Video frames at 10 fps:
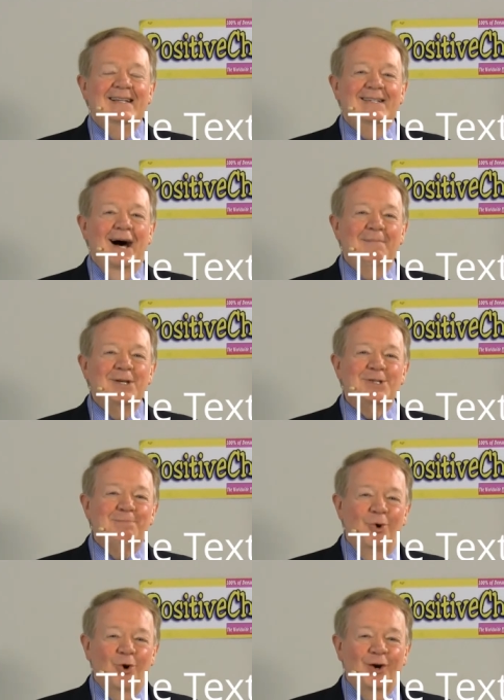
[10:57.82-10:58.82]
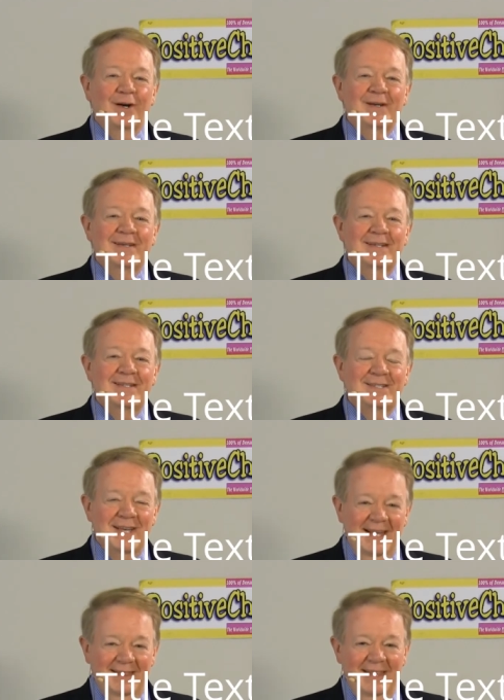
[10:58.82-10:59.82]
Thomas More
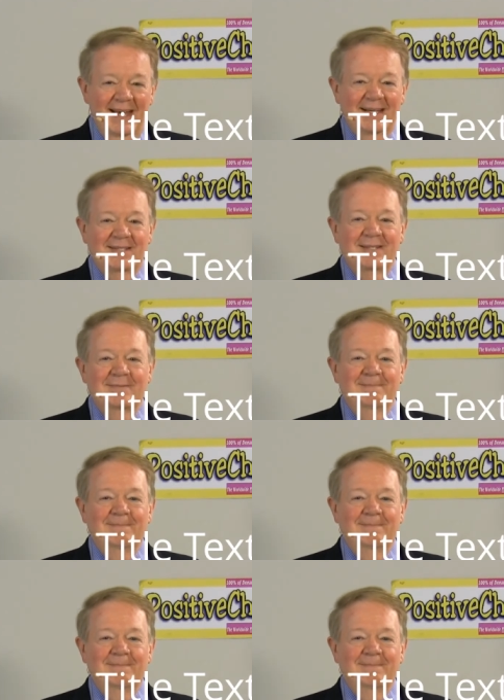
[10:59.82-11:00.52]
said this